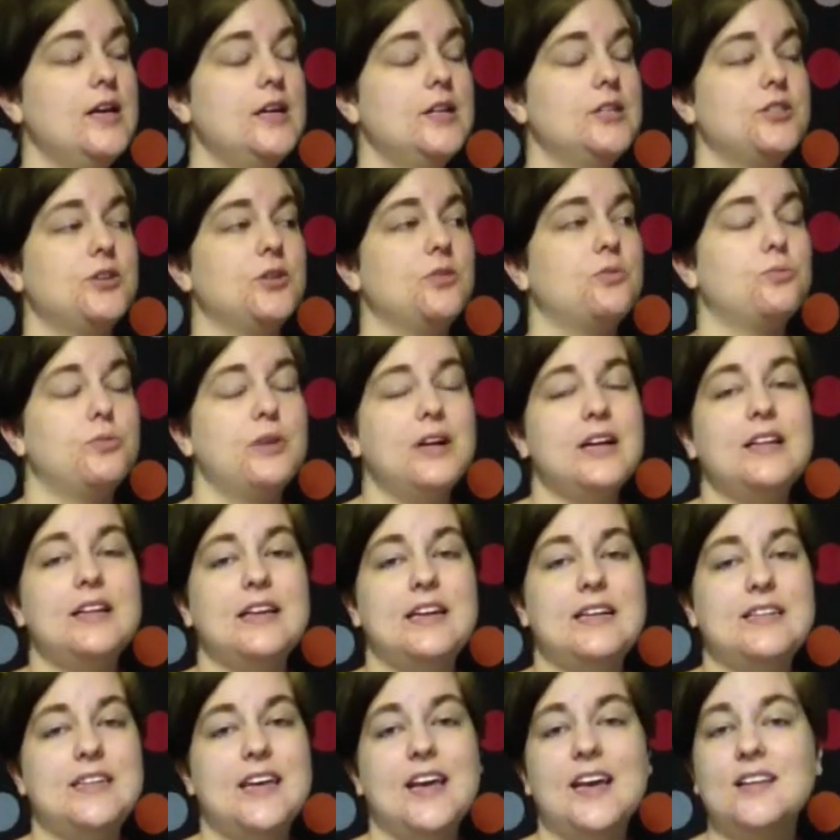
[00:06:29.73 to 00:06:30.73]
So
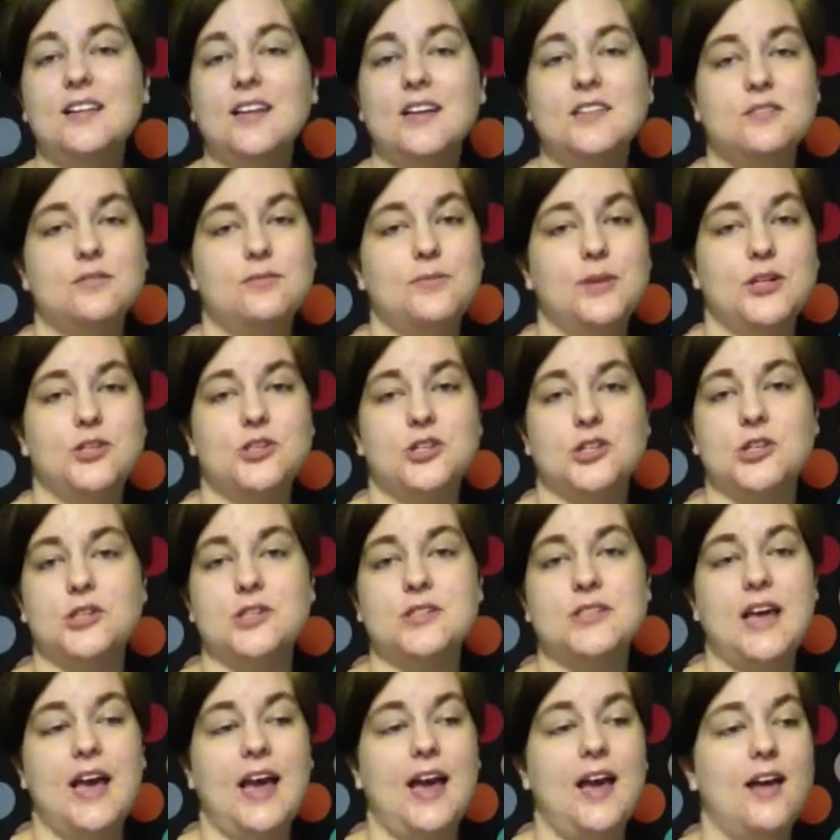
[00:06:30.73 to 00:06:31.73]
really take lots of
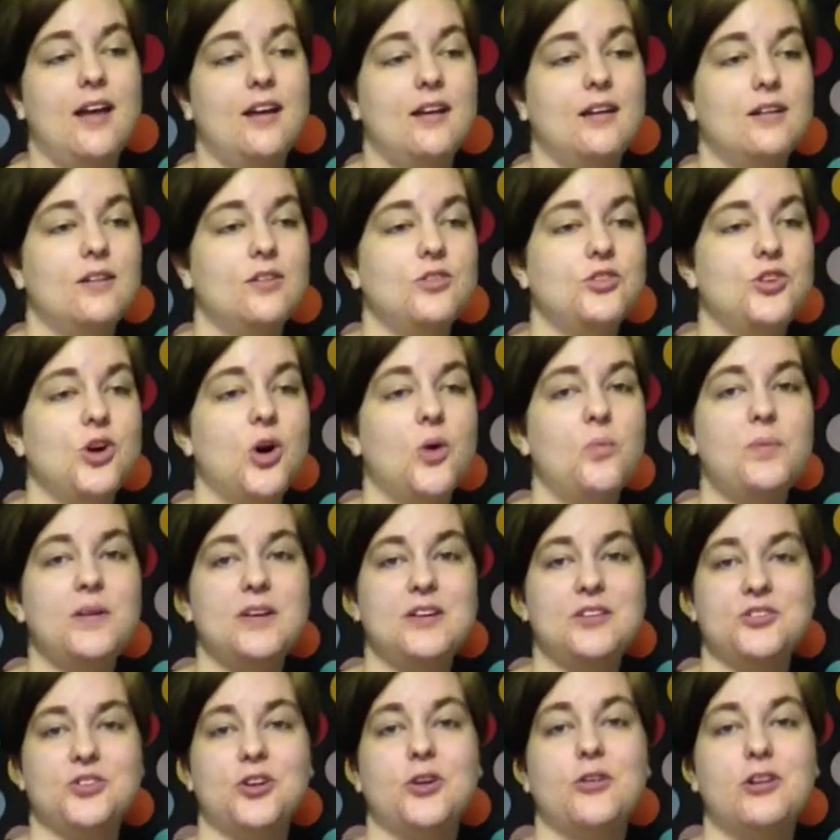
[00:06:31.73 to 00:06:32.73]
pictures and don't be
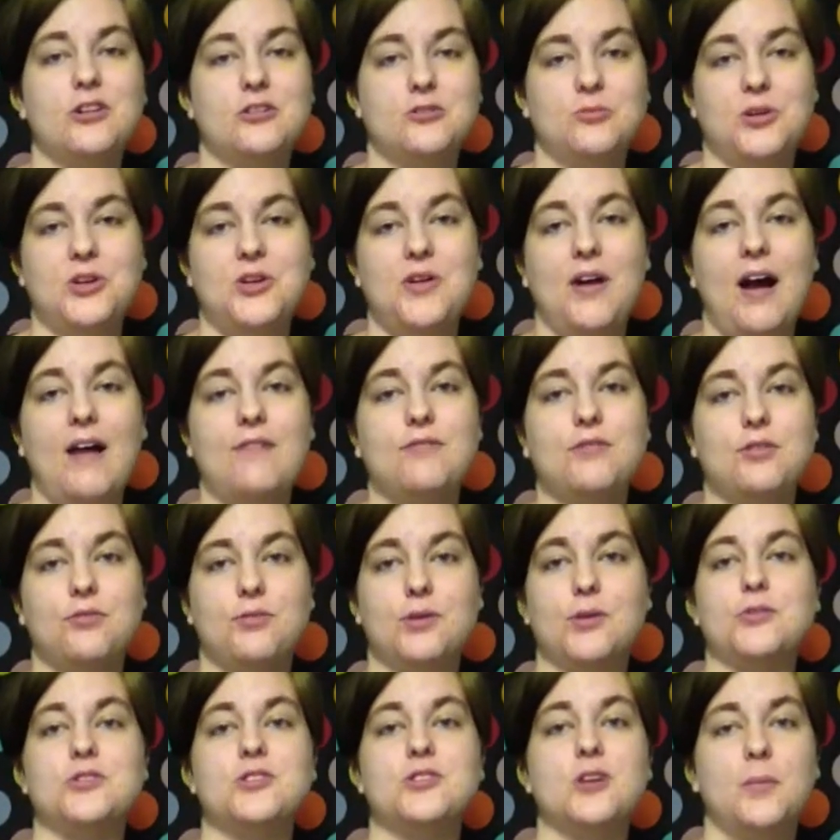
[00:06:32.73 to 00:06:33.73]
discouraged when you have to
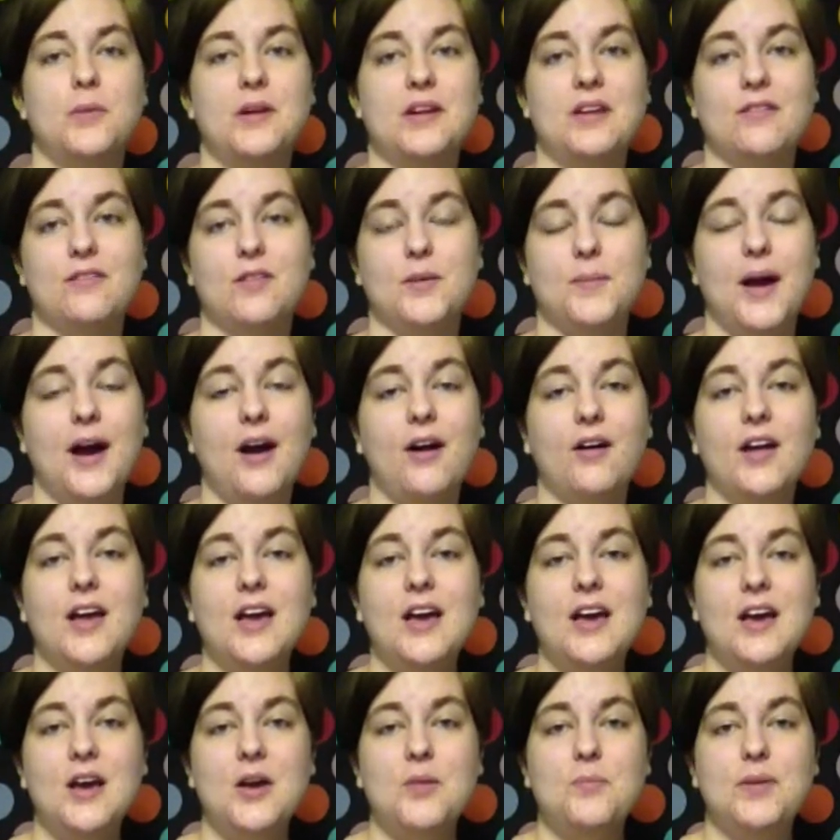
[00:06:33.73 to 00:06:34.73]
throw so many of them out,
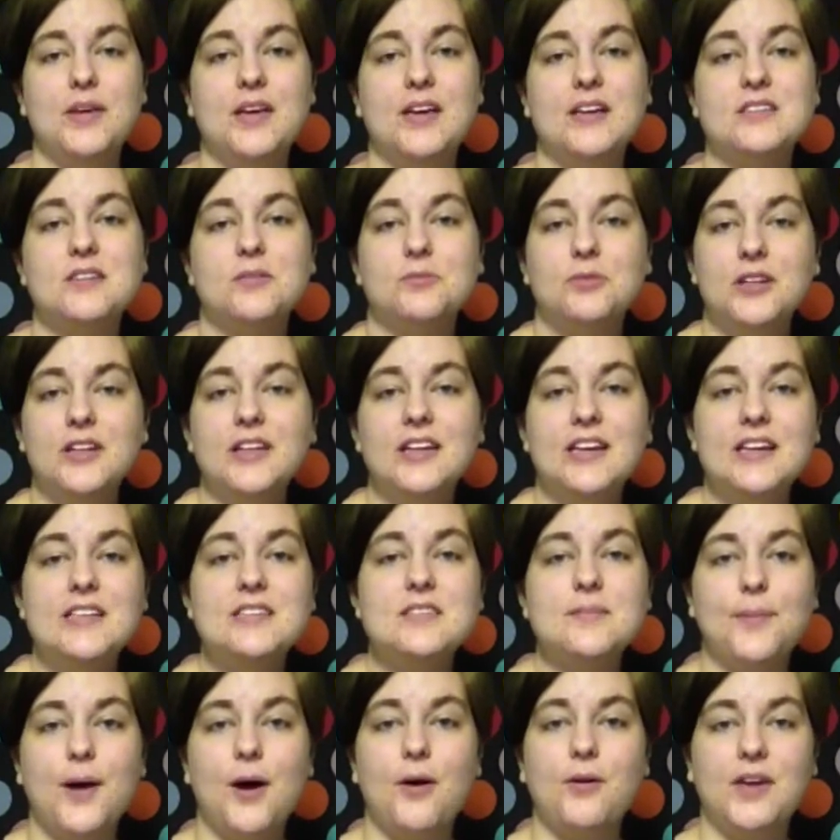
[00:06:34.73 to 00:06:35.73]
because it really is
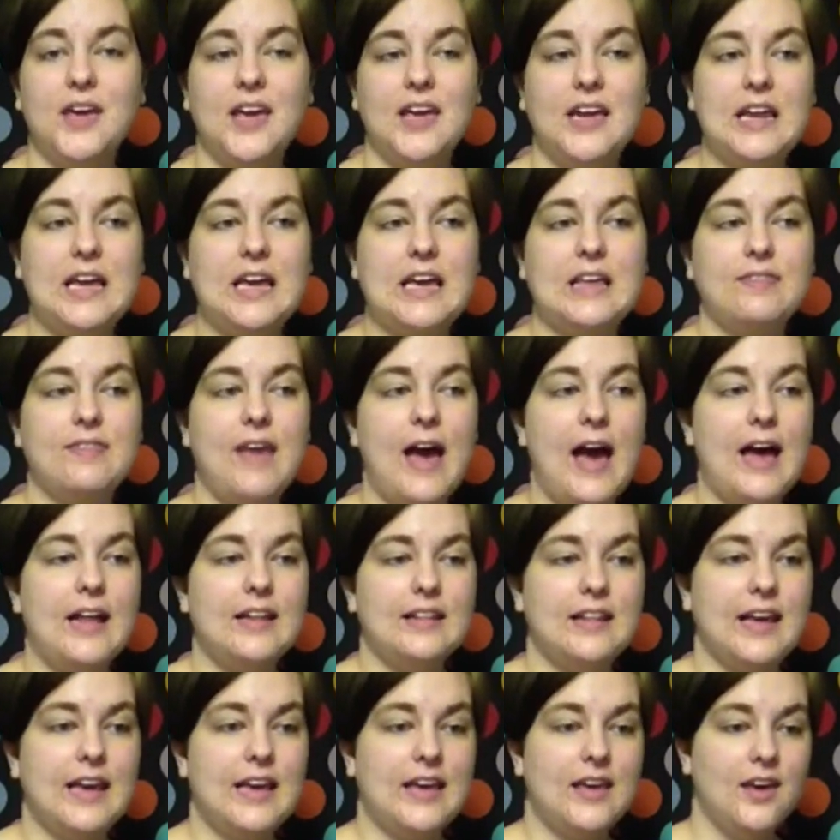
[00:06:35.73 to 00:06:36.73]
about getting that
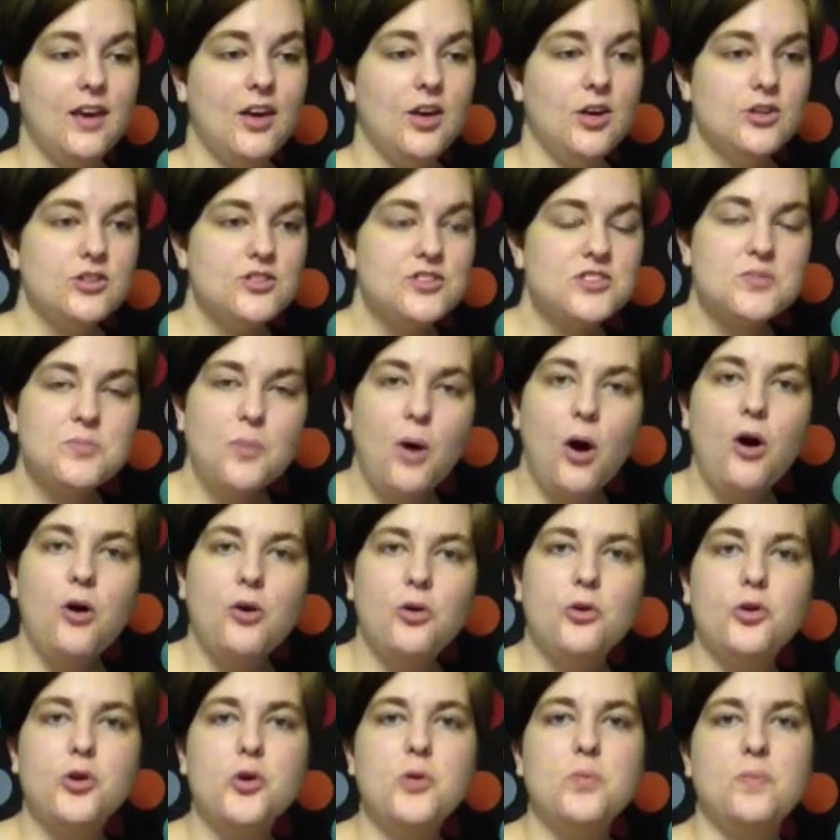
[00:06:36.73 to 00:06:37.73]
like small
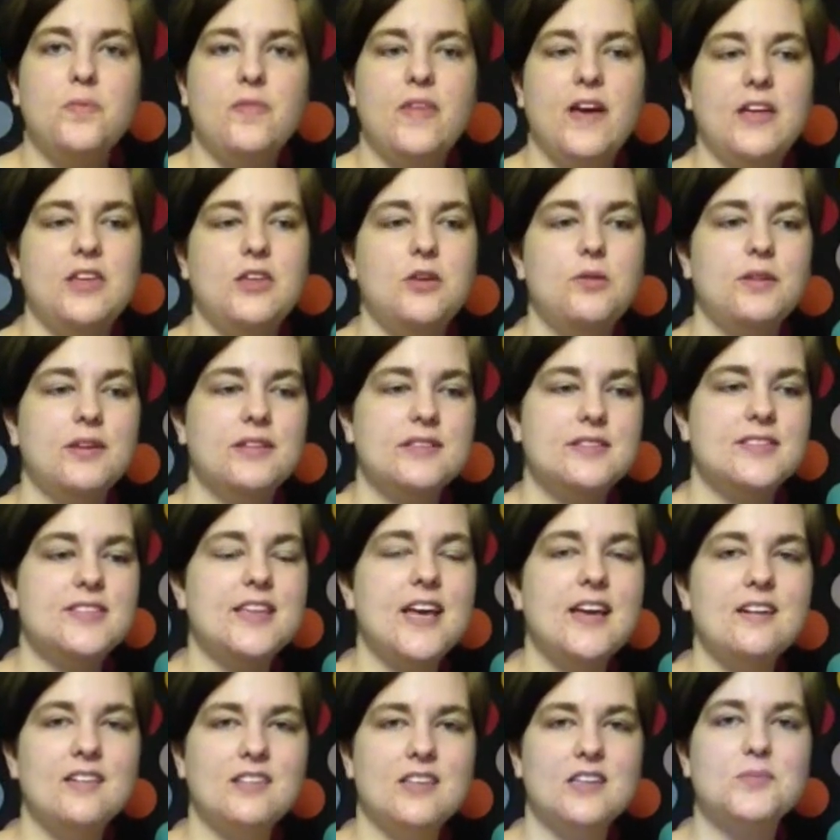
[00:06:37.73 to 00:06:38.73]
group that you can
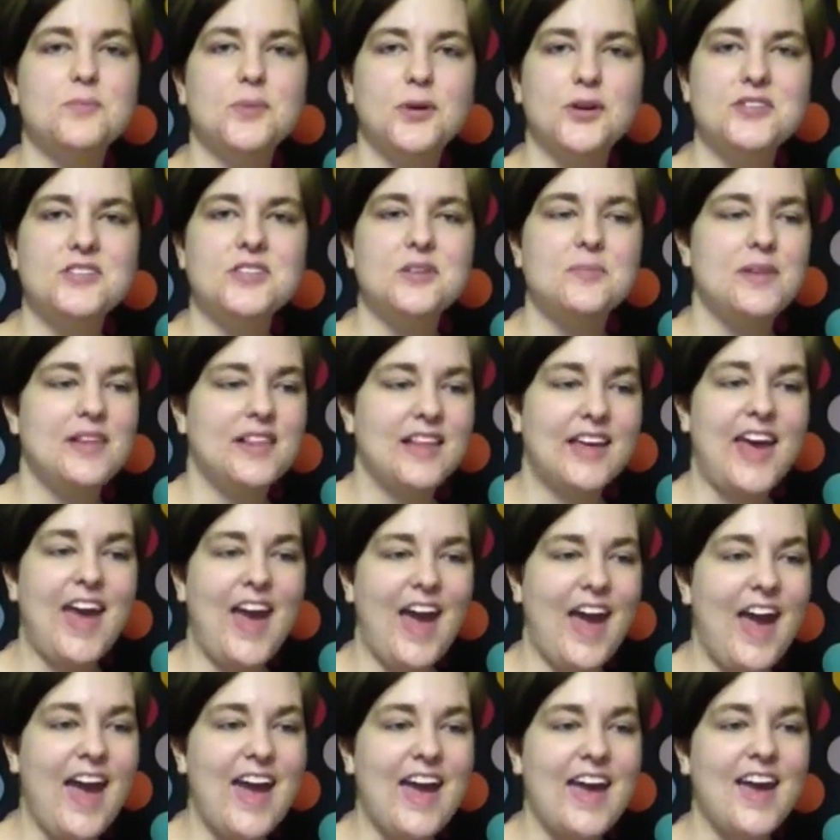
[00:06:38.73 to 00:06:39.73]
send to this person and be like,
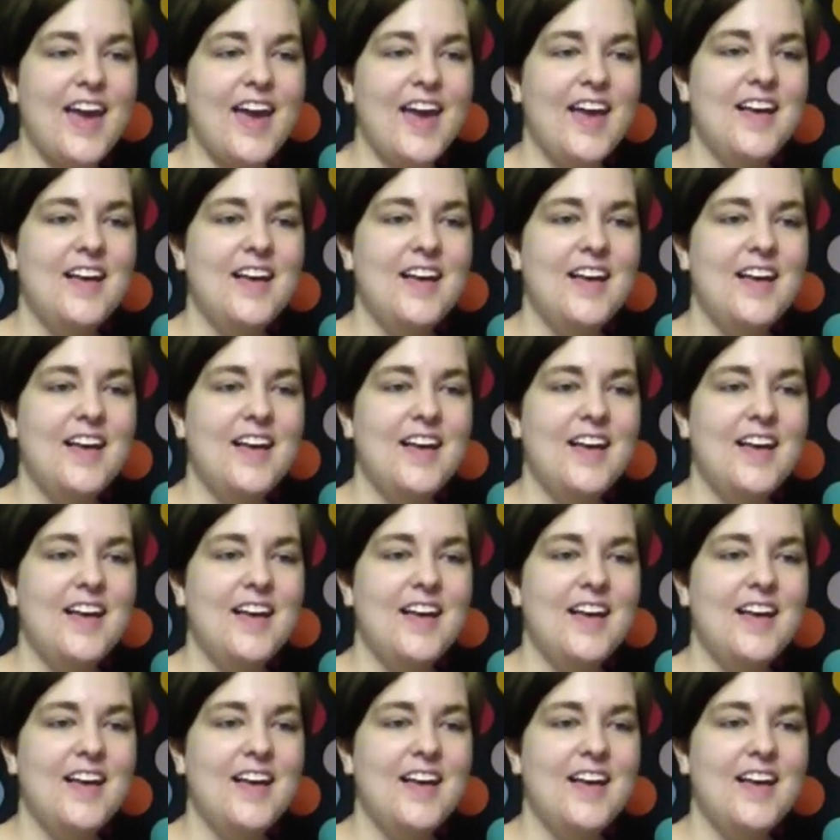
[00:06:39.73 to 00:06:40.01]
hey,